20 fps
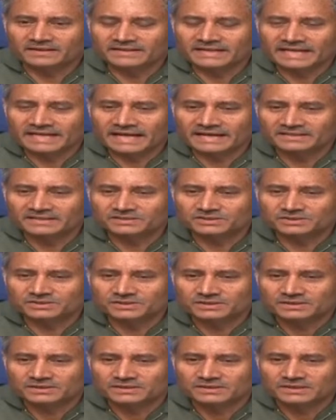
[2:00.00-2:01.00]
undercarriage
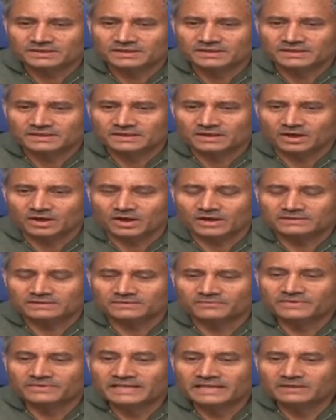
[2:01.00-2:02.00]
or
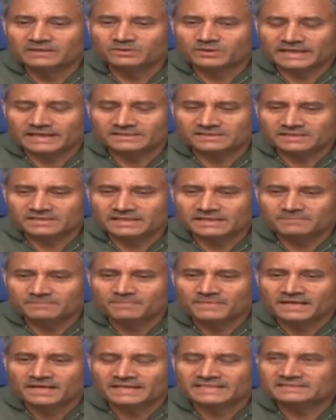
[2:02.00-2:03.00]
the wheel, you can
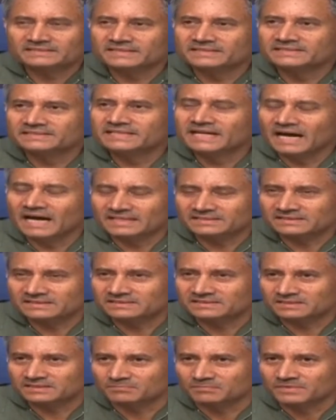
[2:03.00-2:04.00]
see is the Yeeha
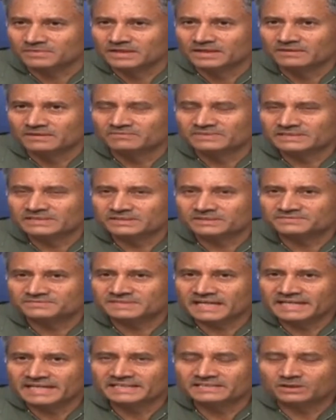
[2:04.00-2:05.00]
system, which is of
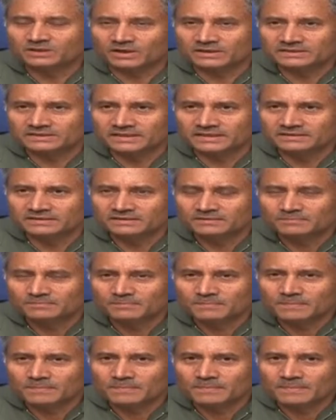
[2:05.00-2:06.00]
Chinese origin
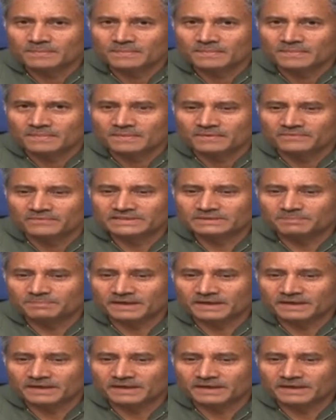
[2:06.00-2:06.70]
with